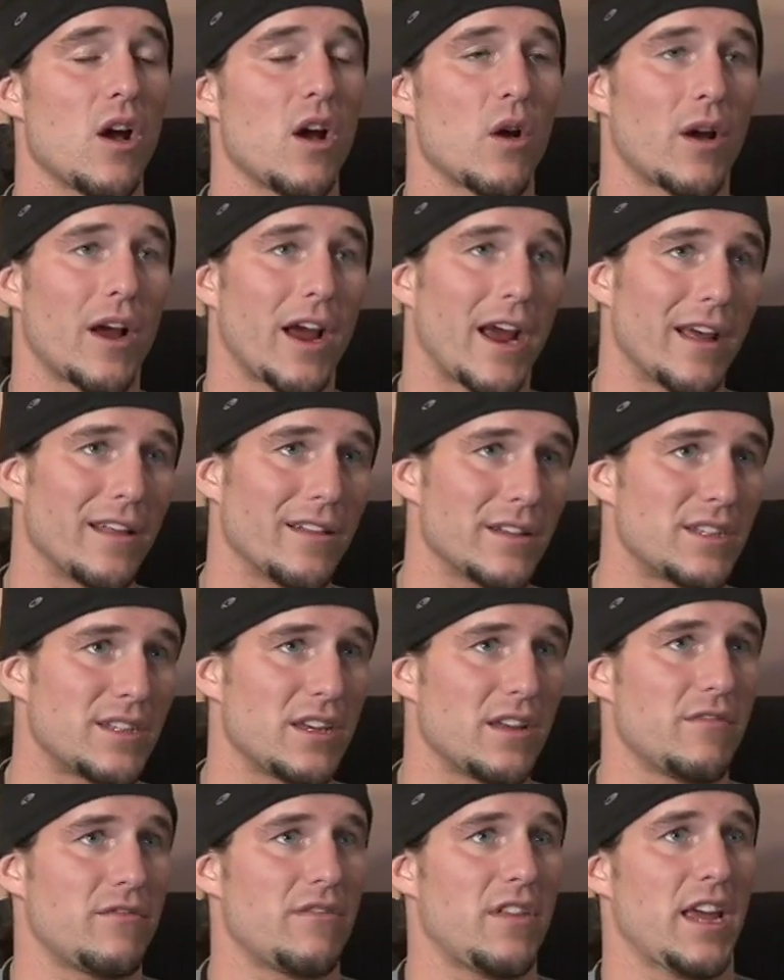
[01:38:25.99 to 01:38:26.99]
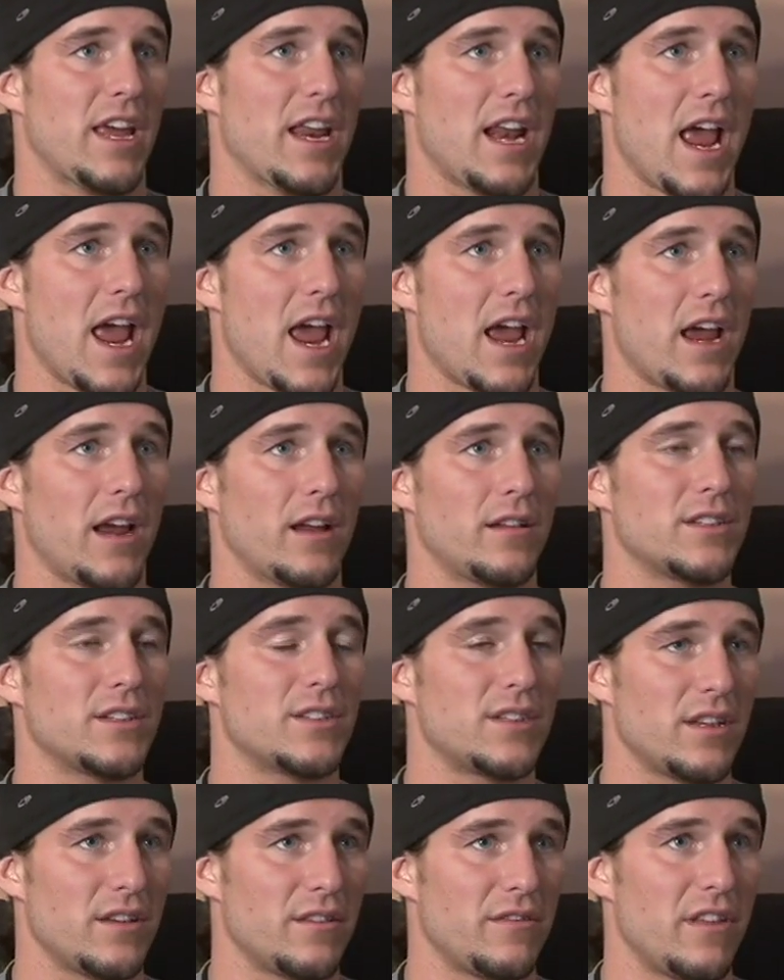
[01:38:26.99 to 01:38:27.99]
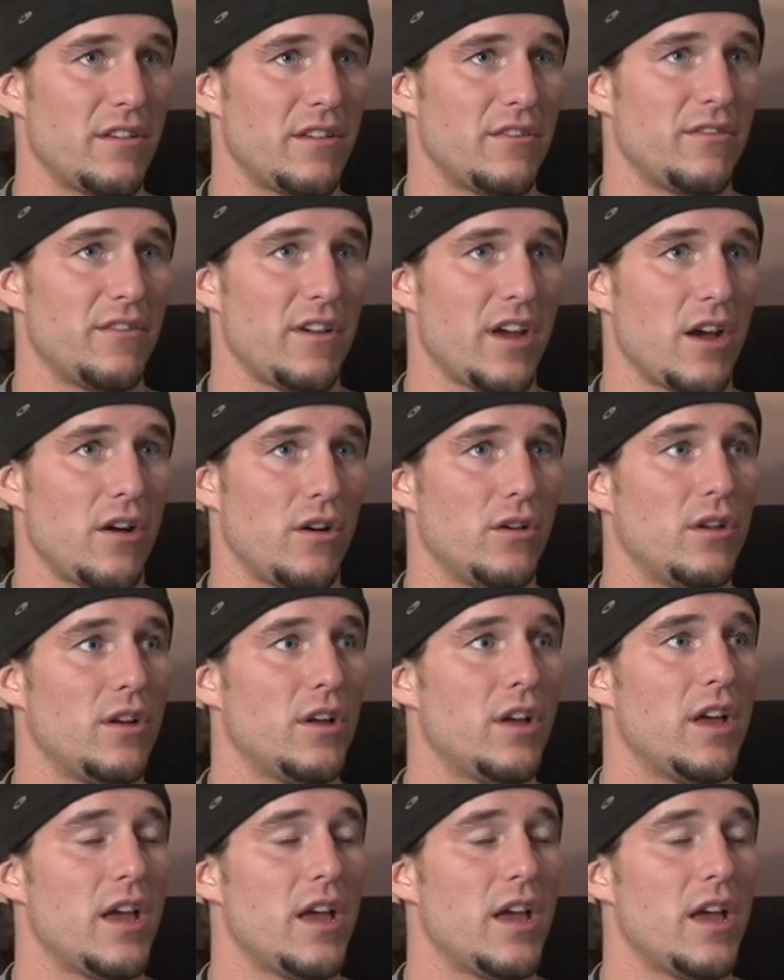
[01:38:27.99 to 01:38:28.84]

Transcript: okay, let's see if they can hang, let's see if they fail.